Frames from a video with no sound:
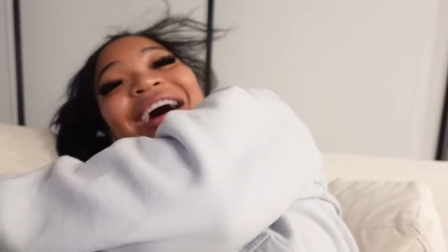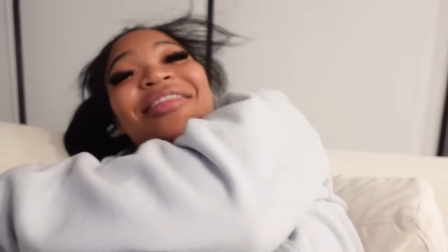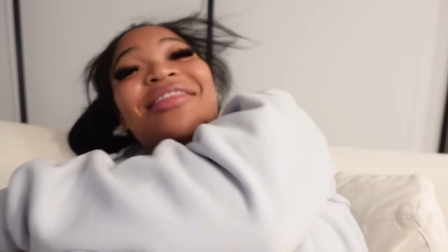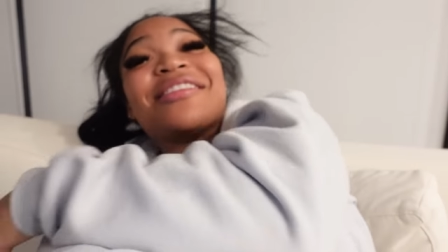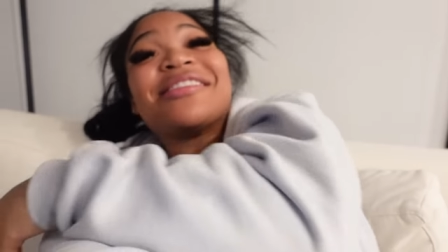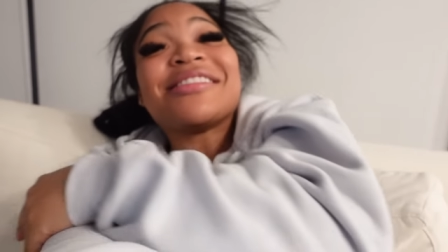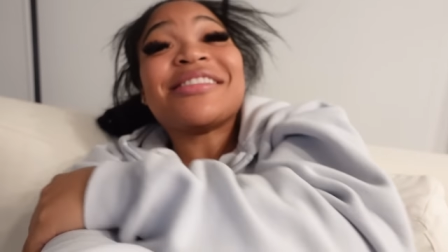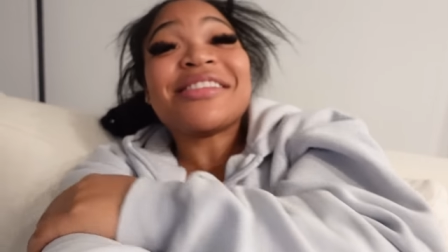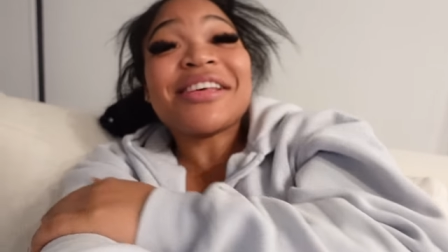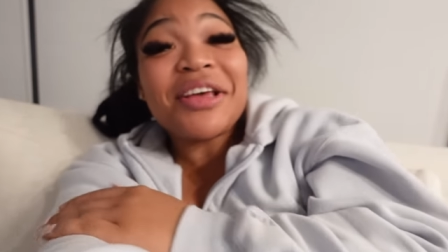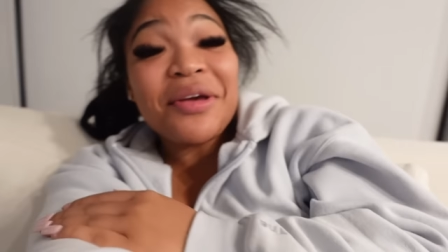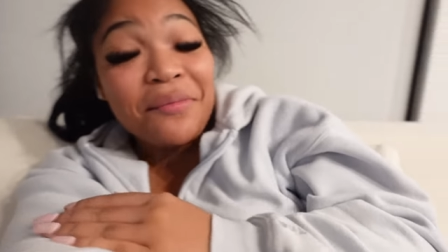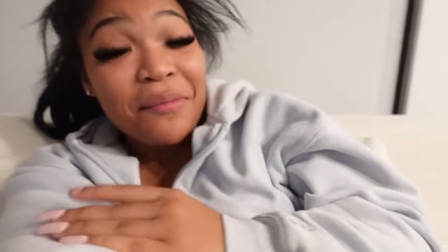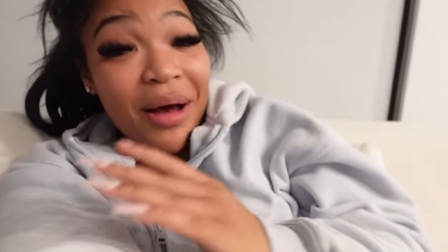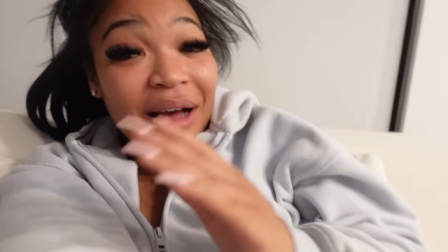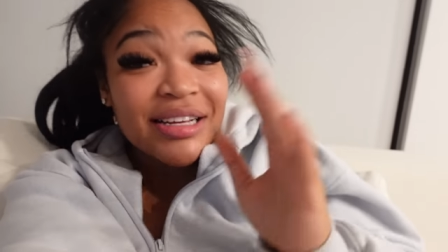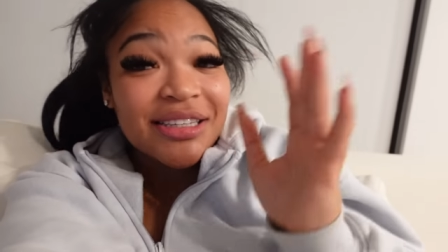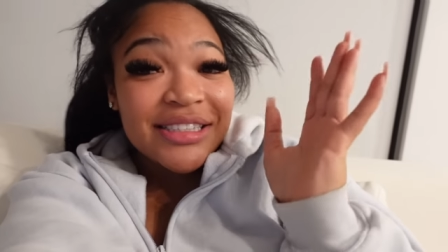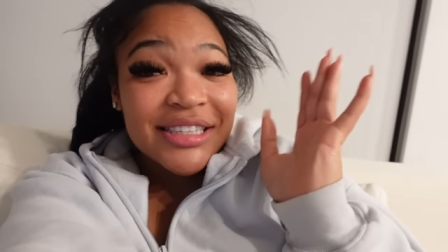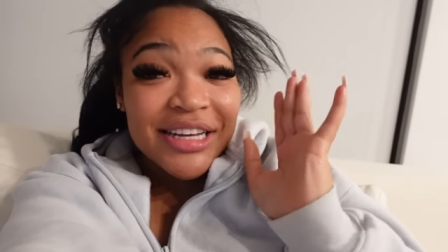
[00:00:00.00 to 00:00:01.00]
the C
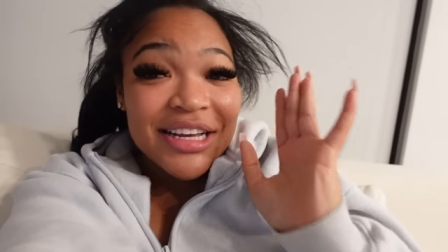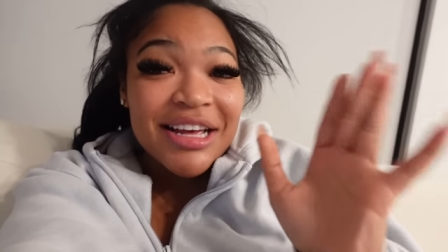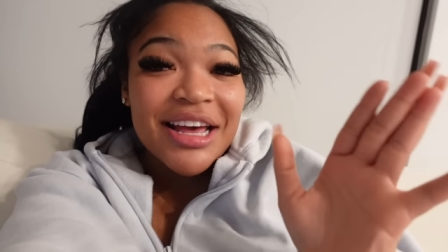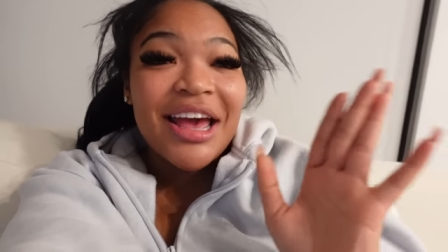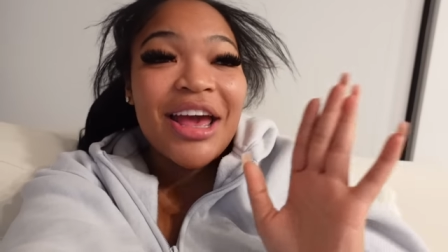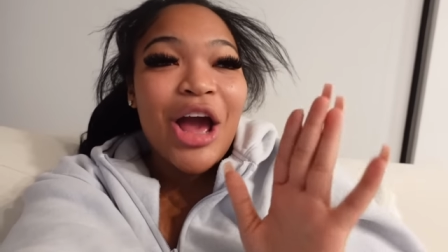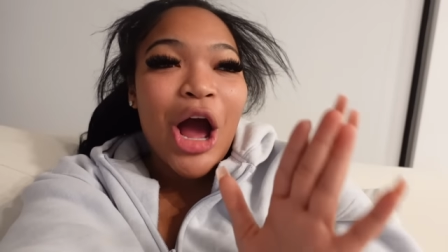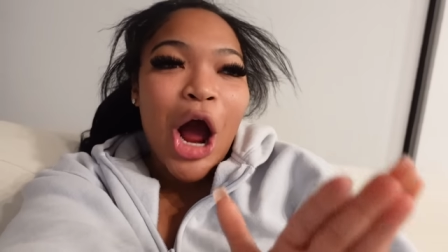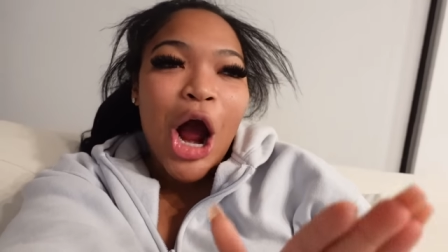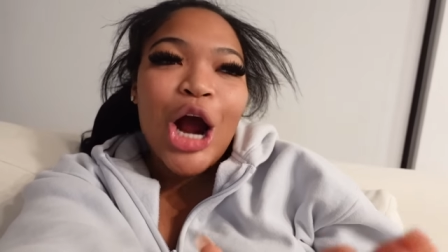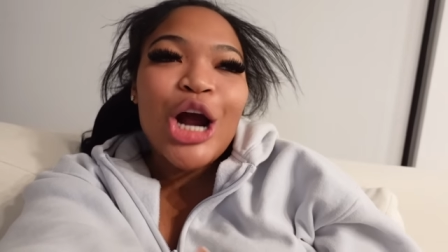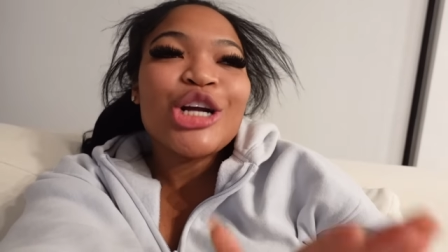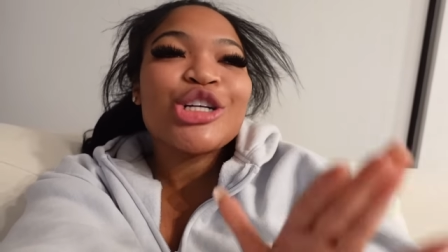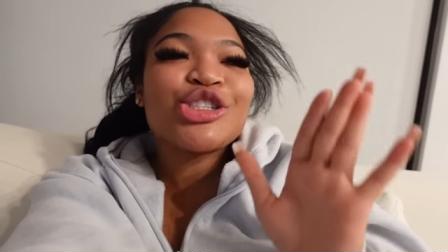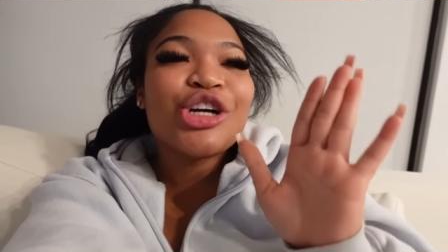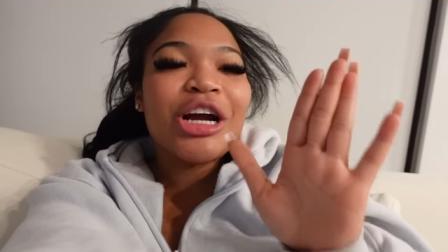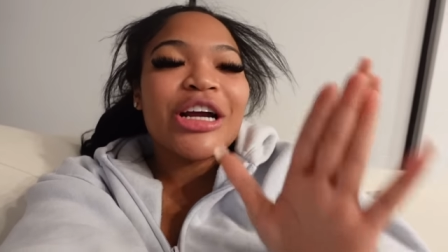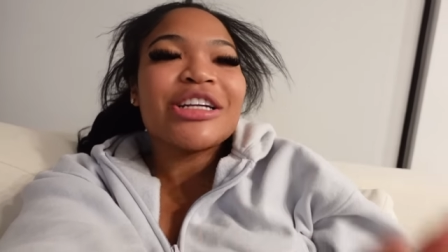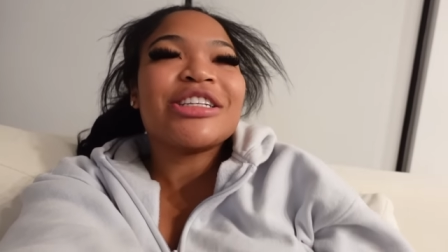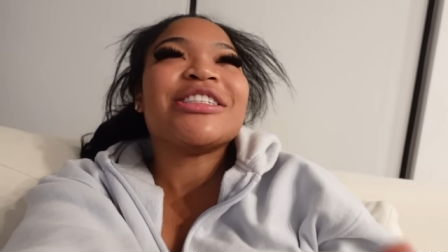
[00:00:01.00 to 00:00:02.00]
my Seagate hard
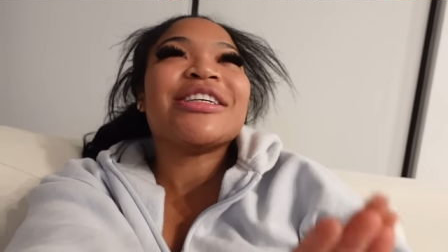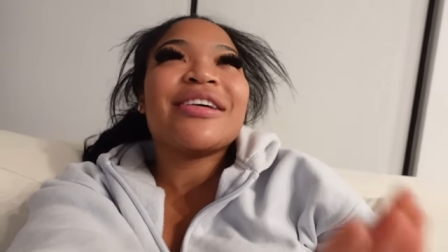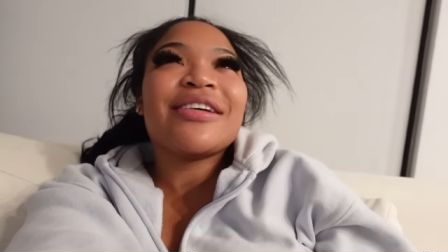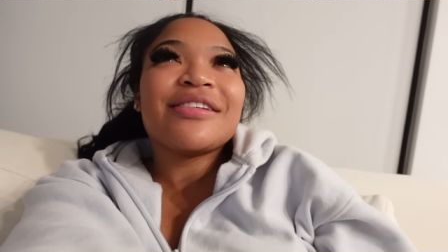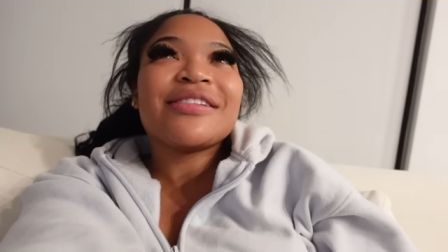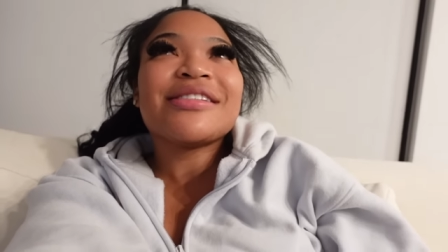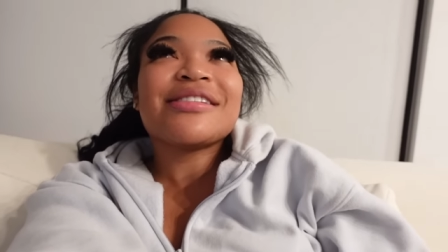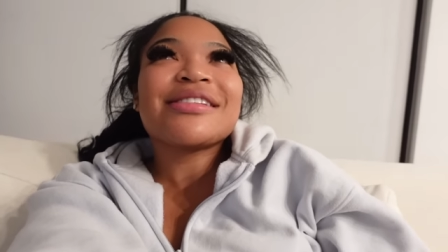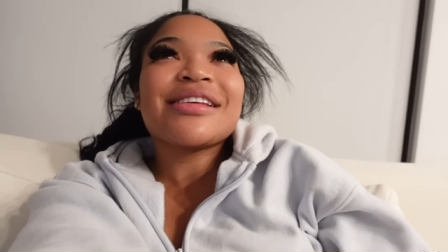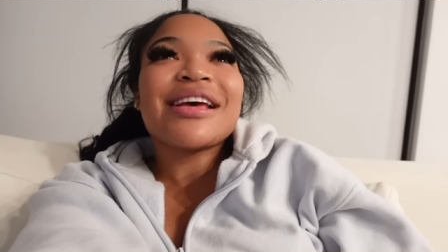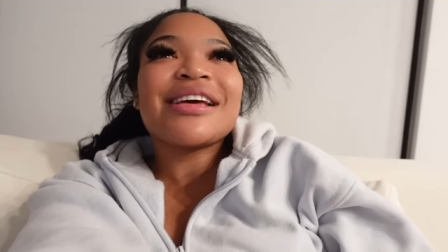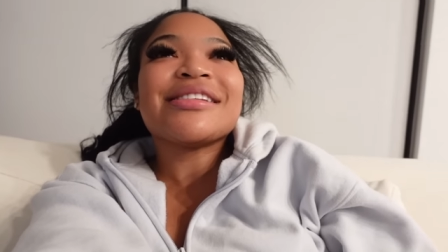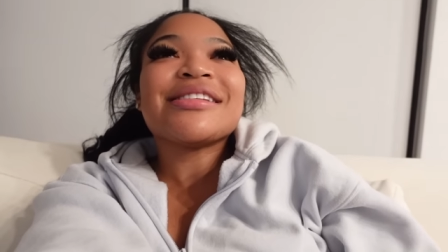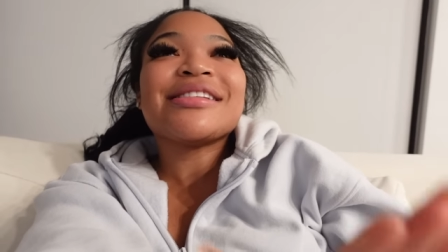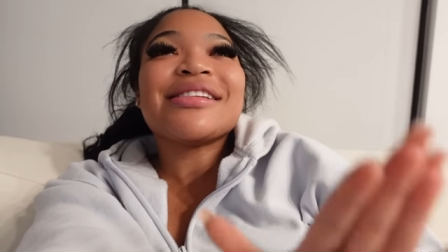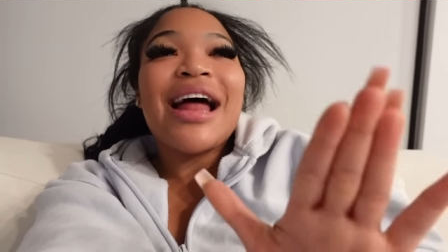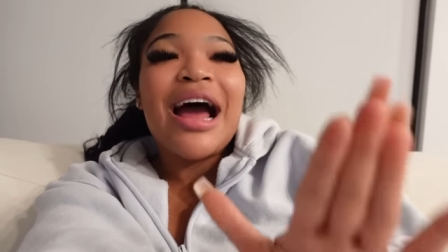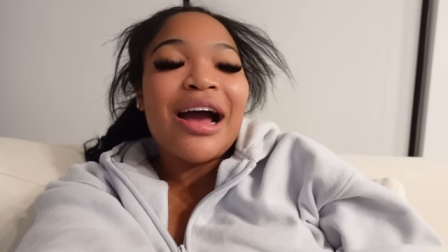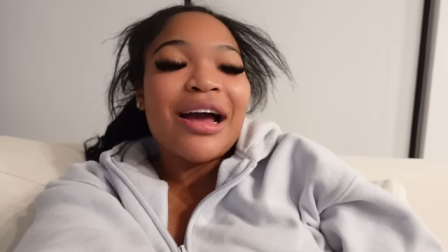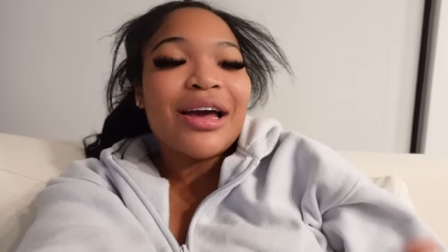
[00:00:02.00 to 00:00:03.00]
drive disk
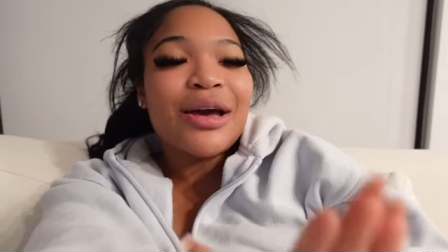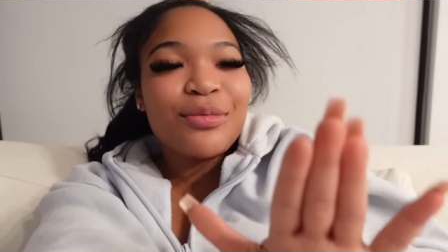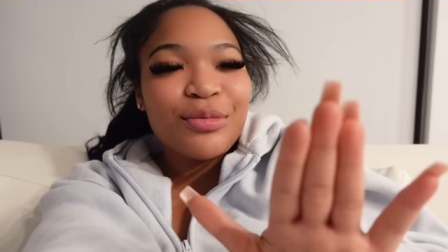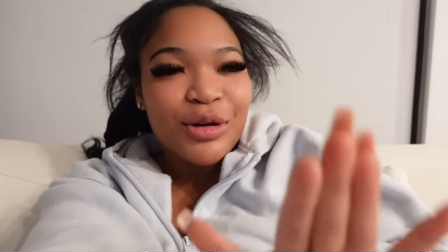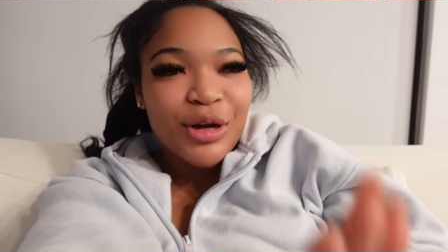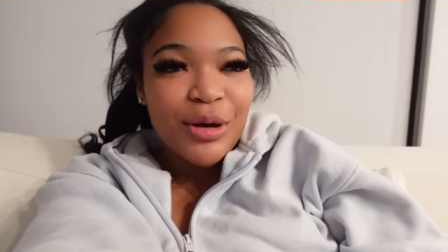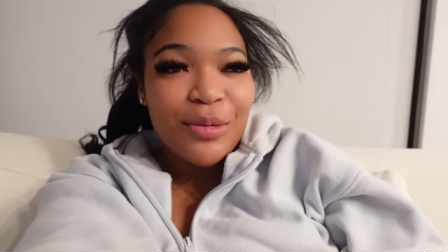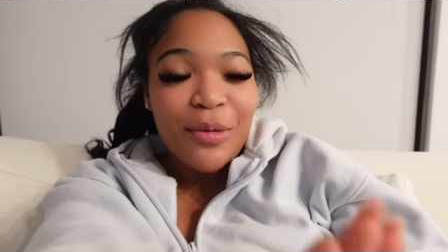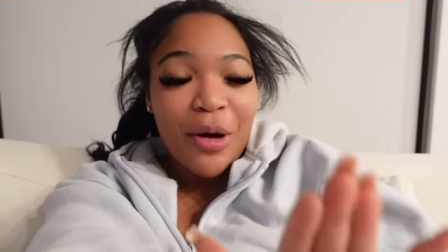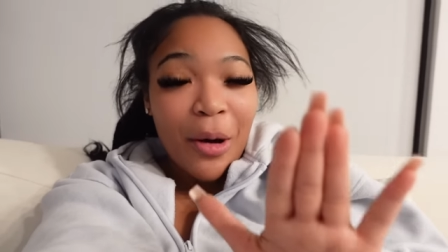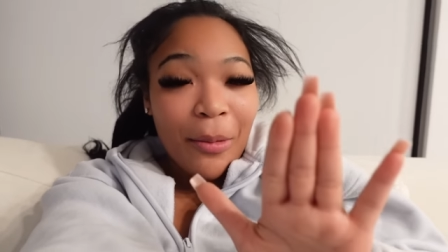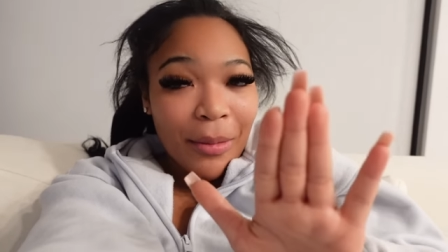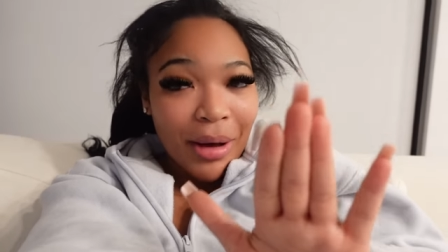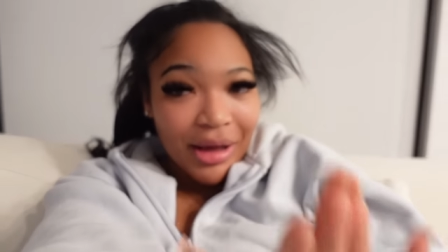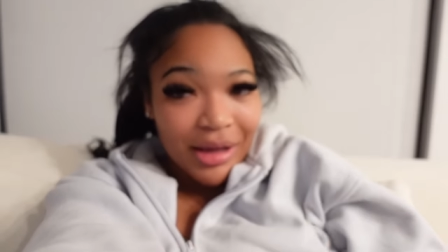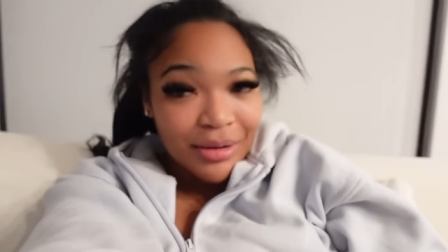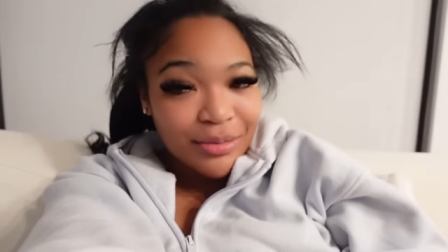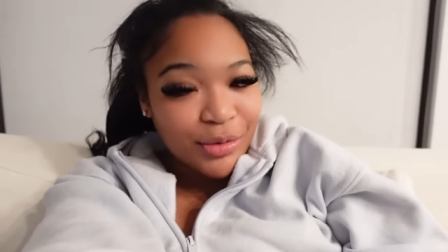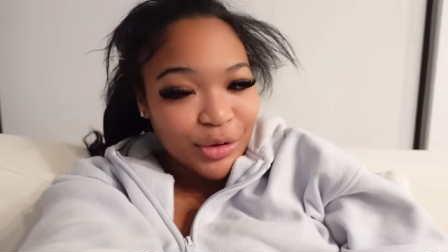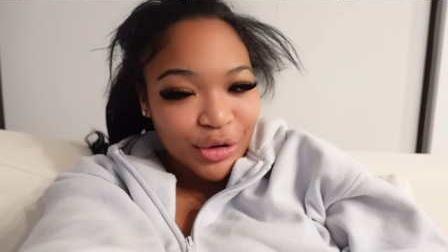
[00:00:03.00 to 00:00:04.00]
is not coming up on
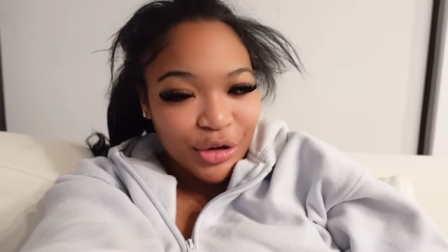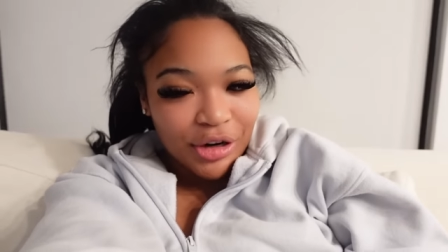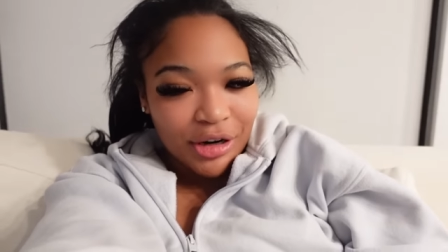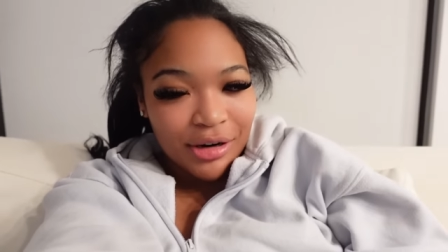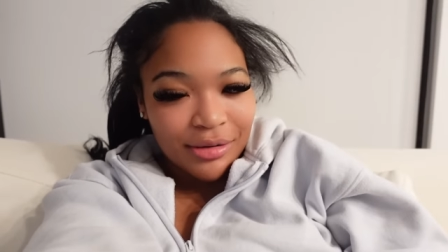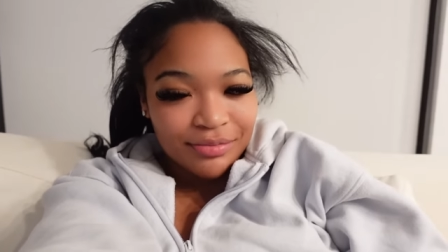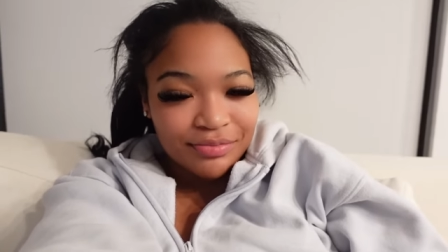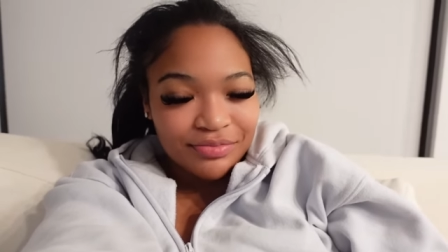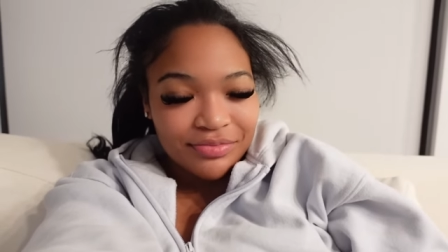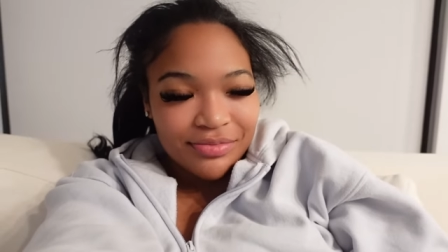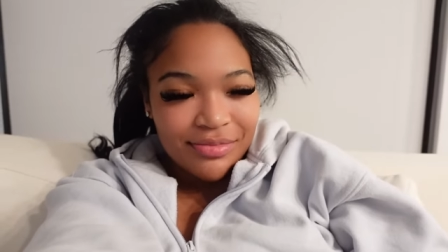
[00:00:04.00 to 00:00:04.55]
my computer.